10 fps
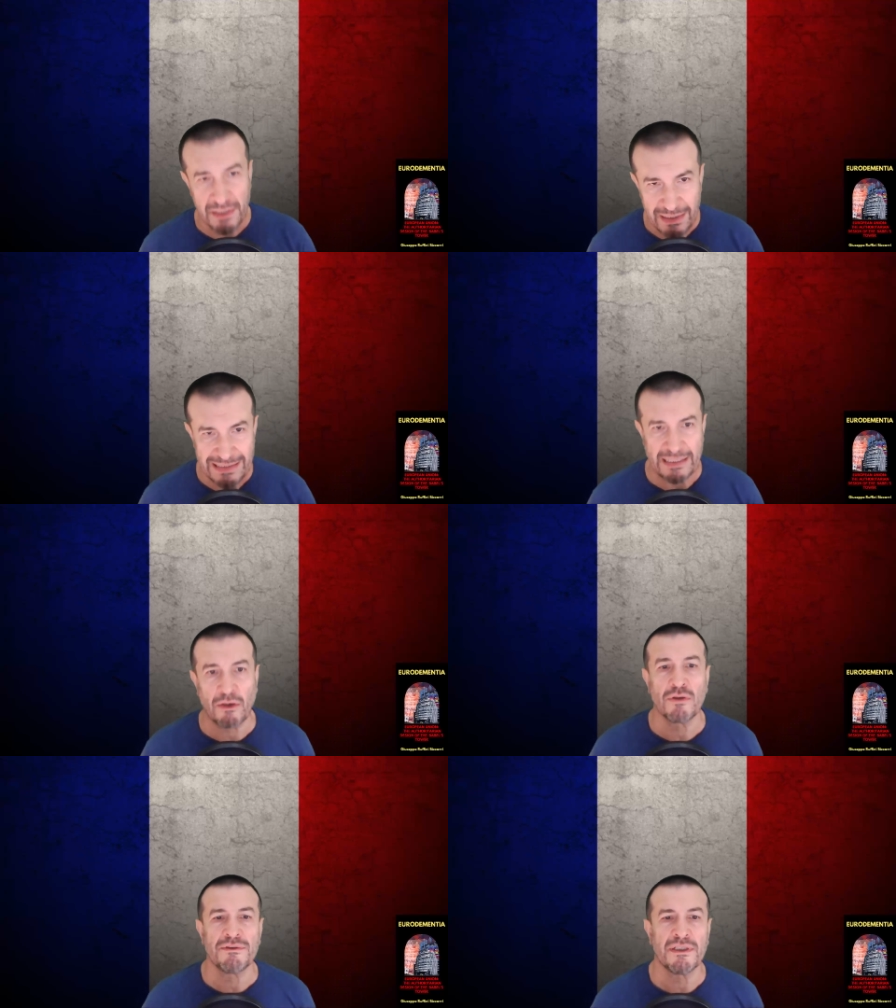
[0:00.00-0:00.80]

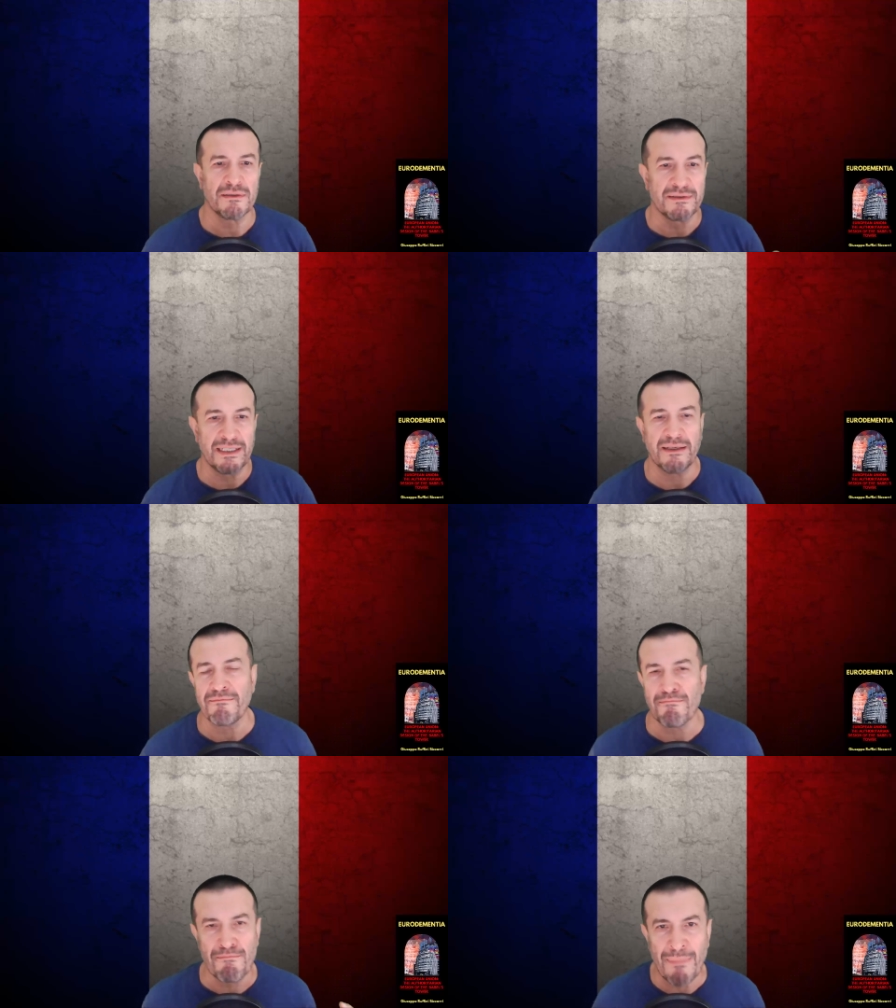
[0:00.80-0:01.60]
second the
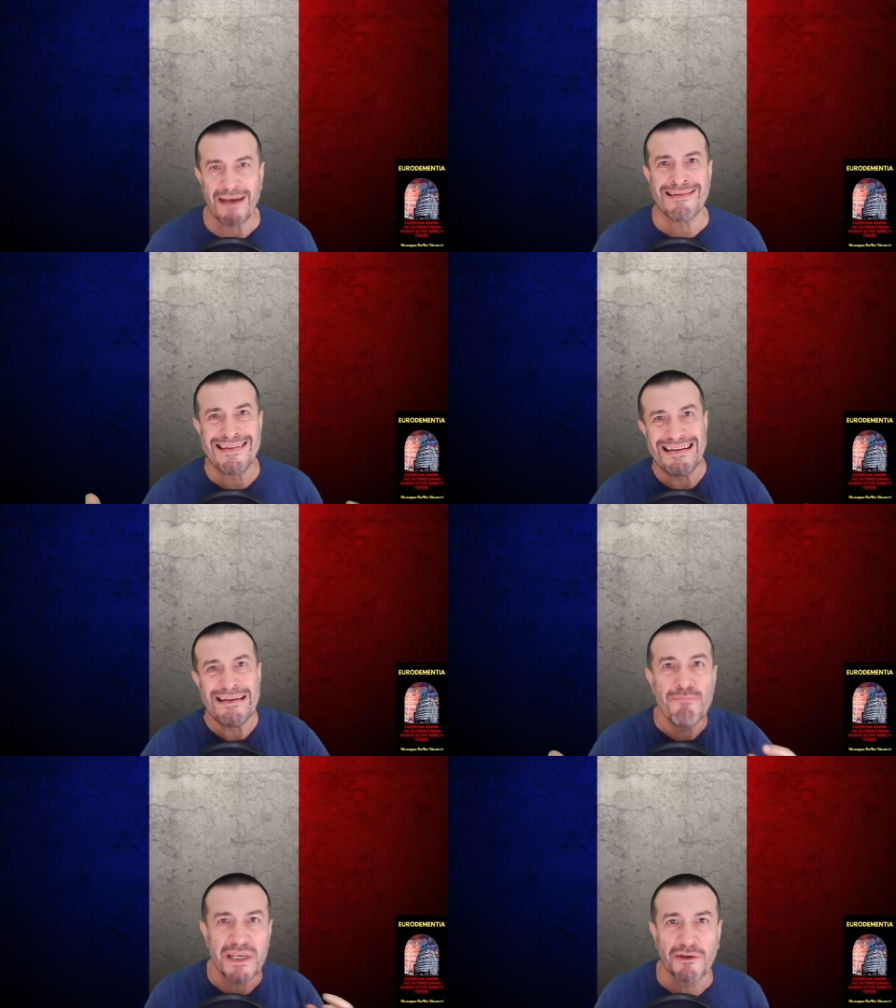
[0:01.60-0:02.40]
mass
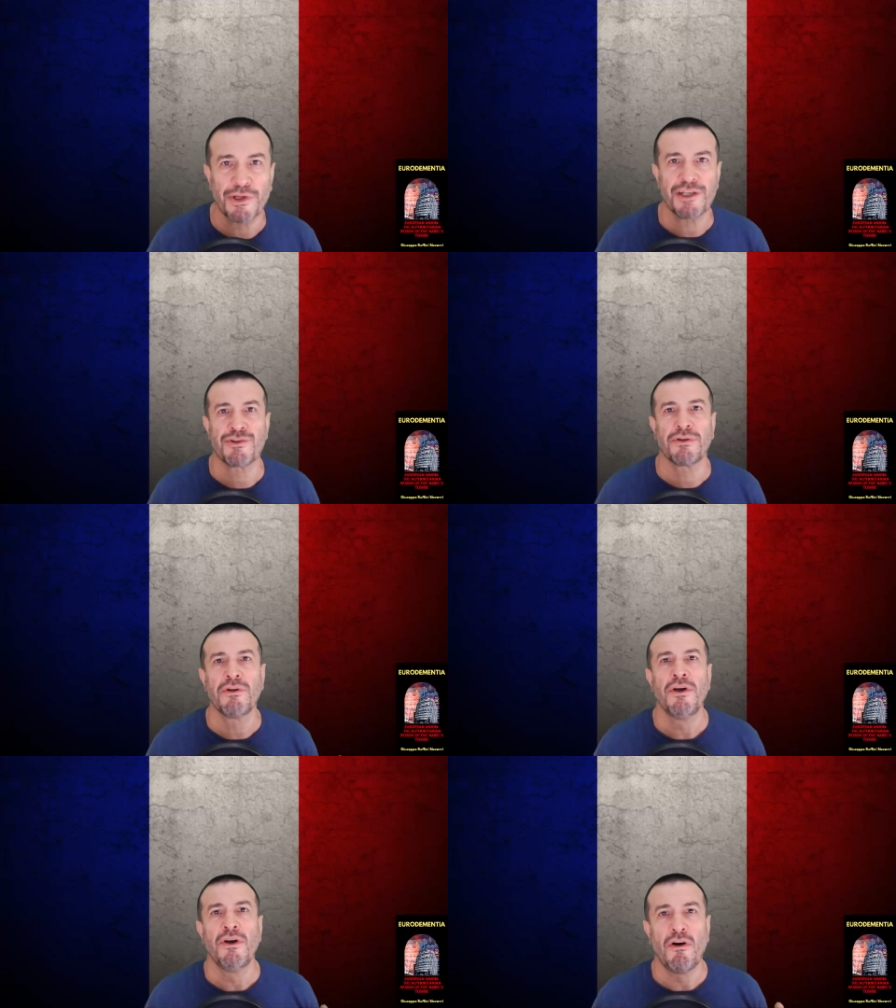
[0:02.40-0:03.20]
immigration
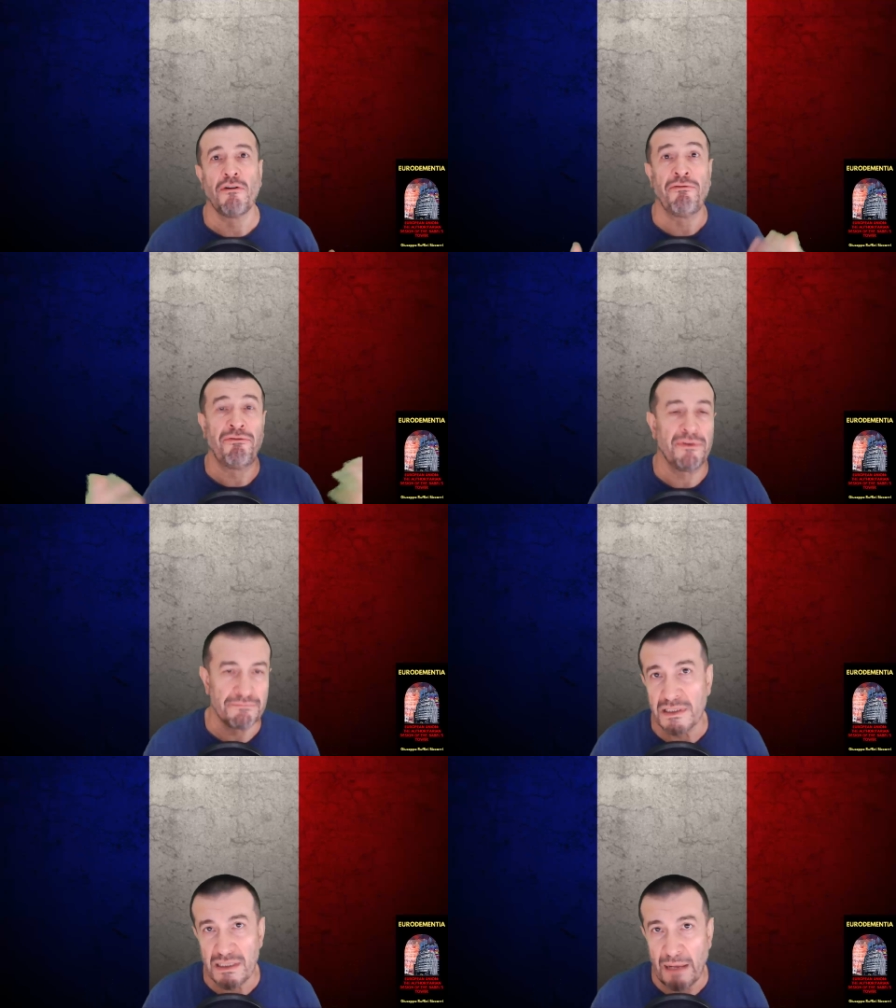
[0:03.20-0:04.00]
of
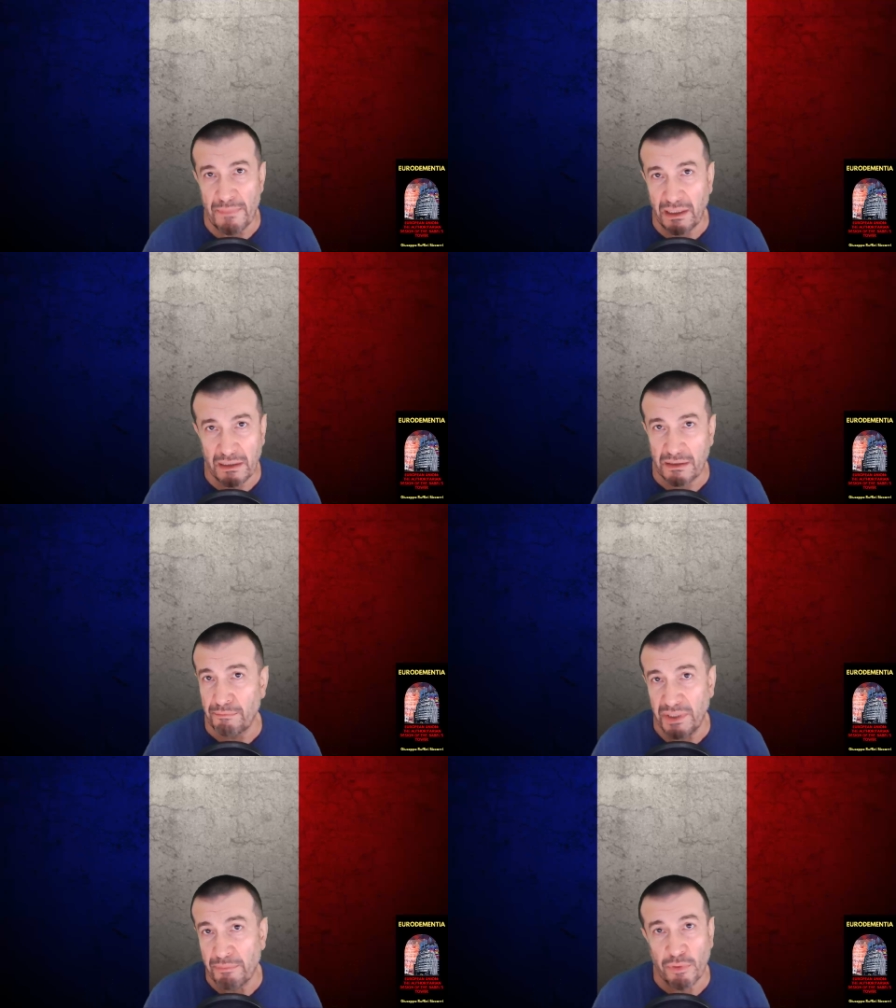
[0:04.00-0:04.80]
Islamic
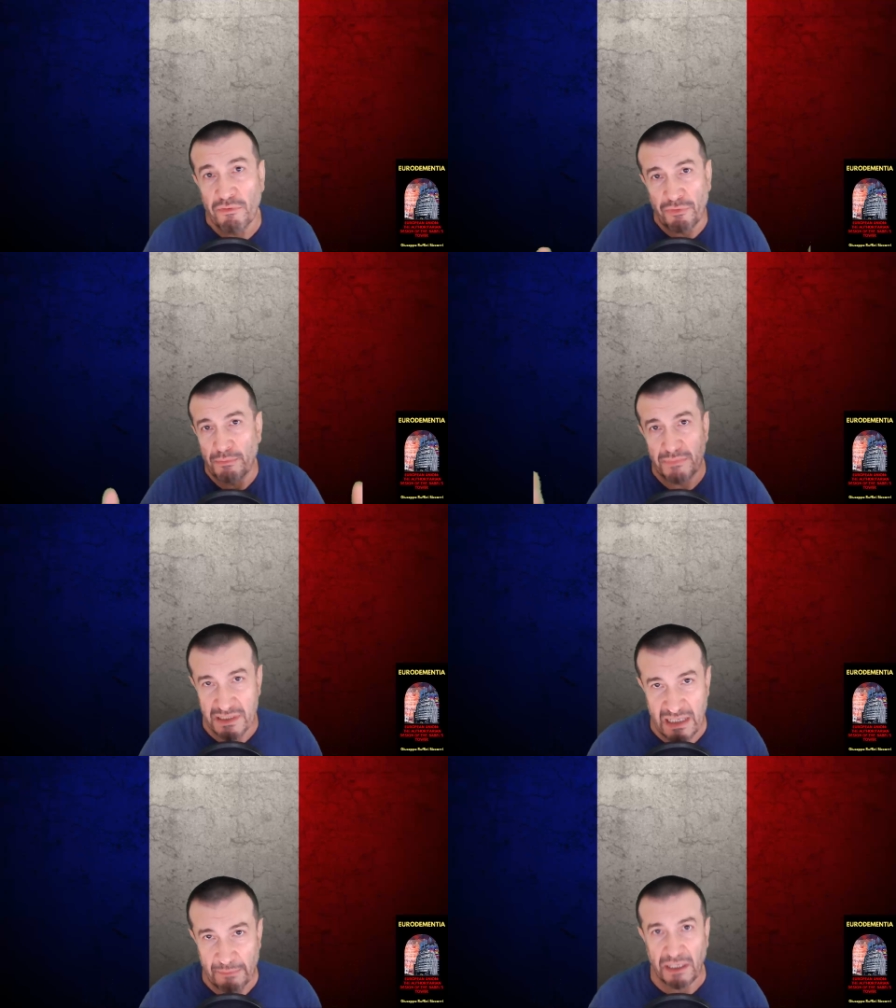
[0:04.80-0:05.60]
people from
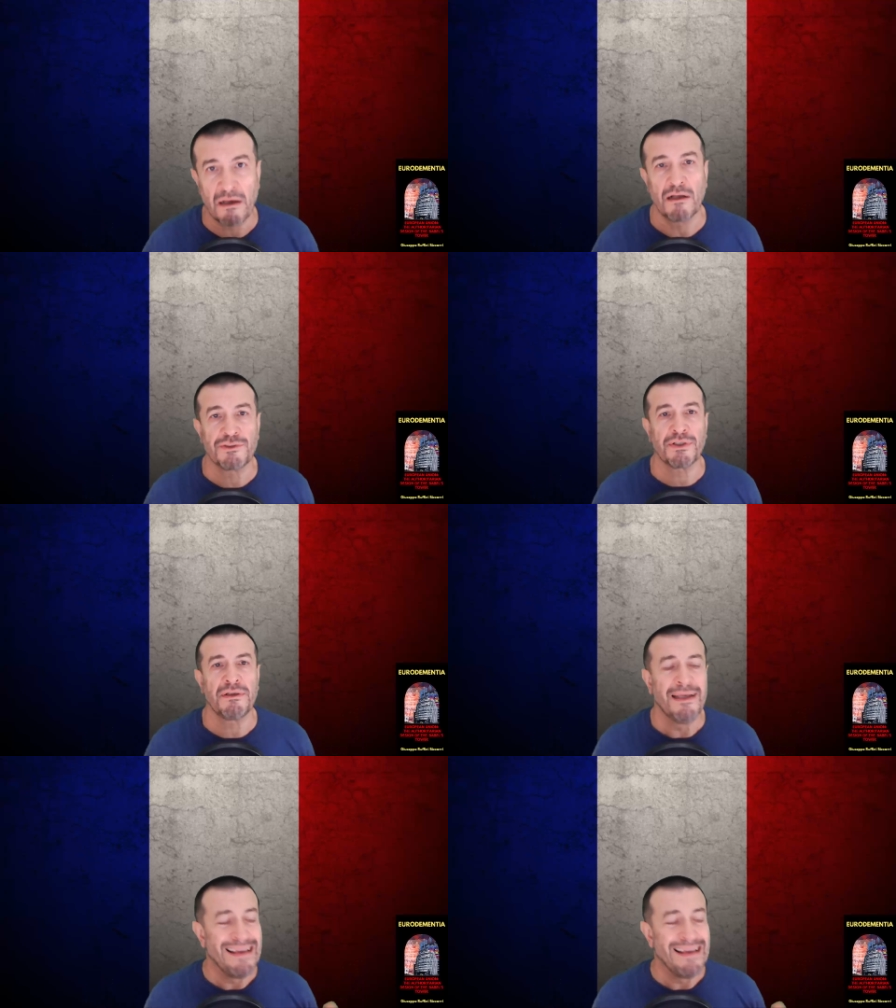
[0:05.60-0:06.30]
Islamic culture,